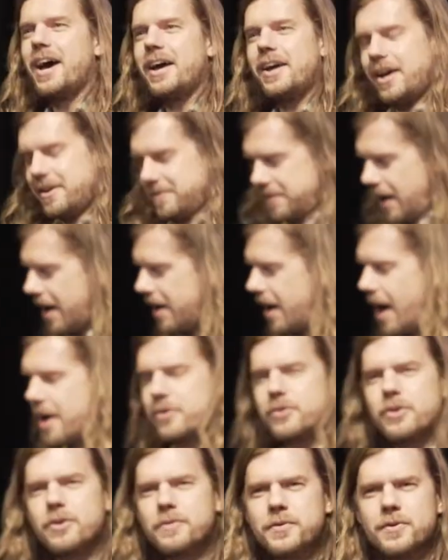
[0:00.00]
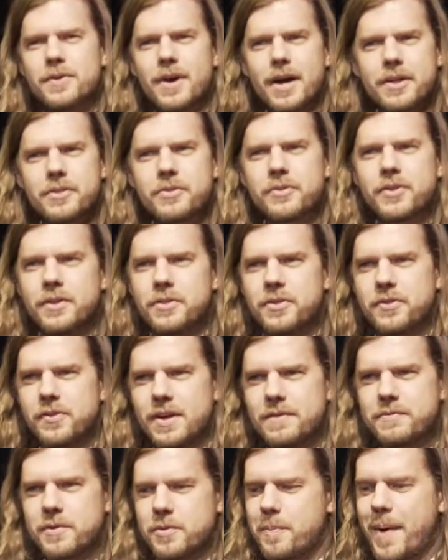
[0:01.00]
I, I, I, don't know if you guys can
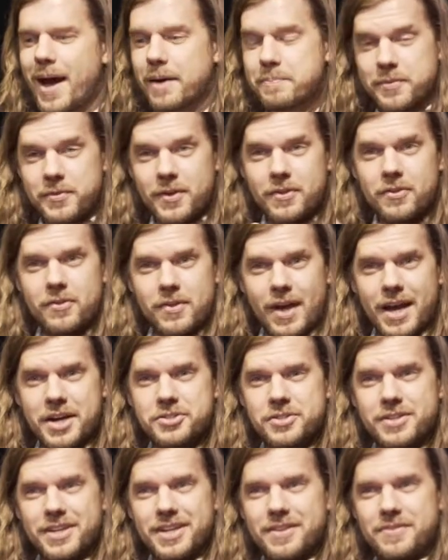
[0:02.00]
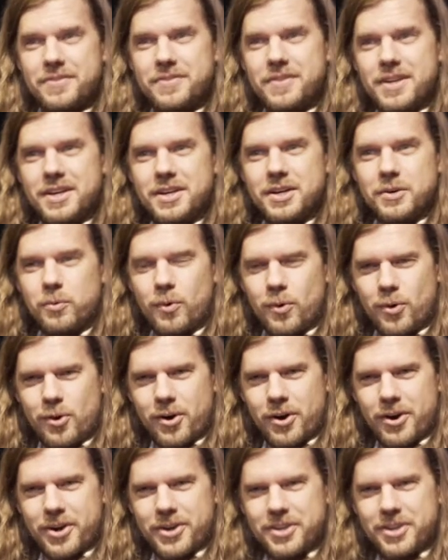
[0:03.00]
see from the back, but this is actually the
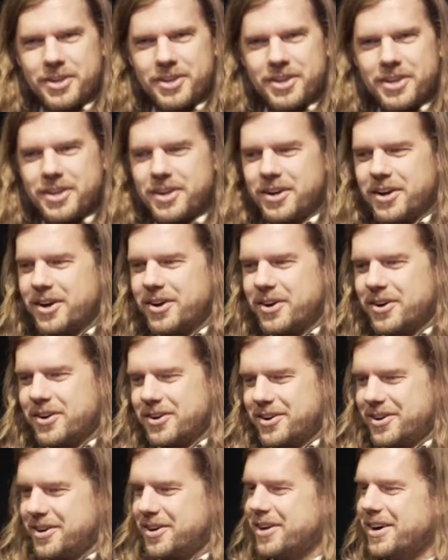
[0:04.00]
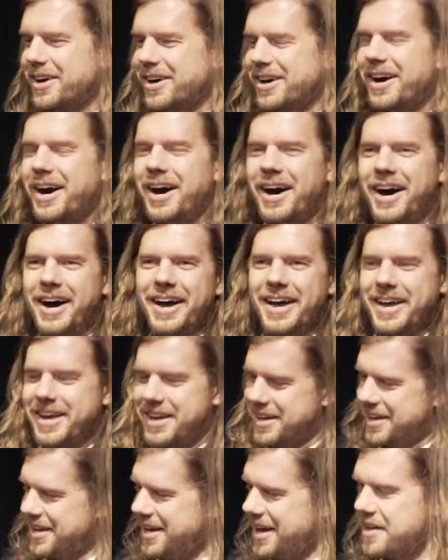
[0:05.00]
award. Uh,
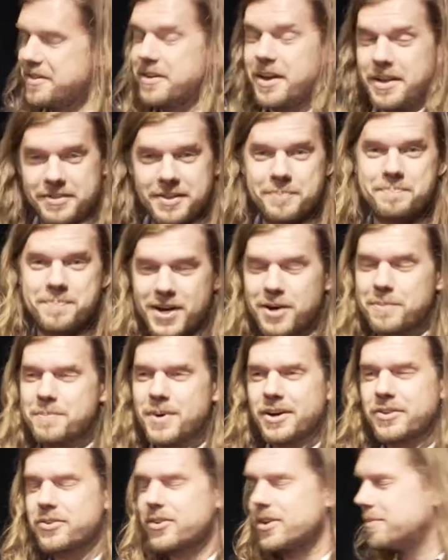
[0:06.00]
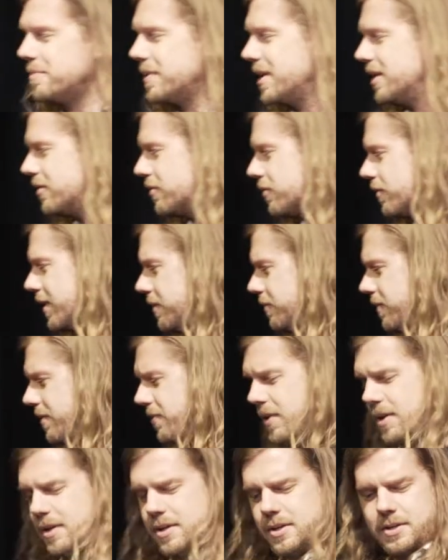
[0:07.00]
and, and the beer mug's going to be great
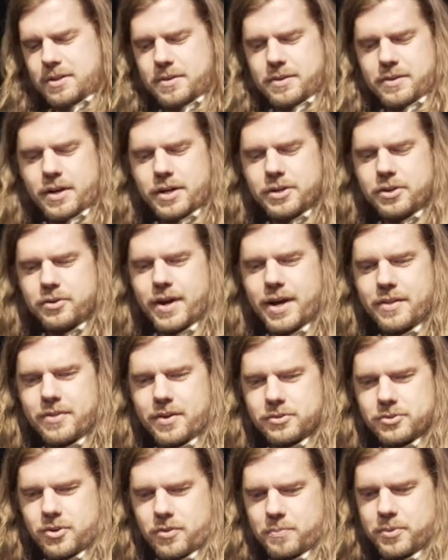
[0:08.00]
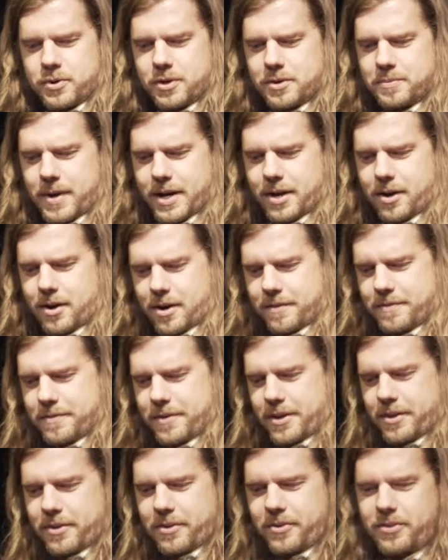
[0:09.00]
with the, the undergrads. I'll just put it in my
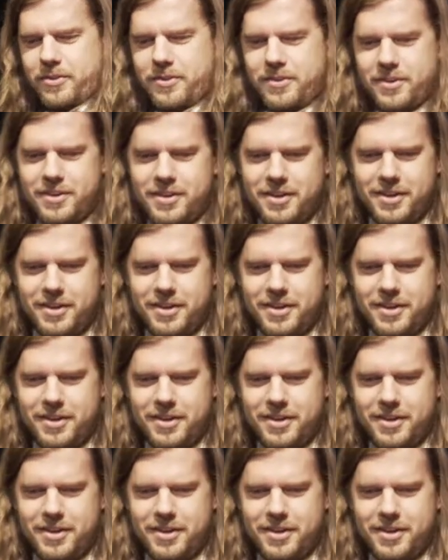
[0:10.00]
office.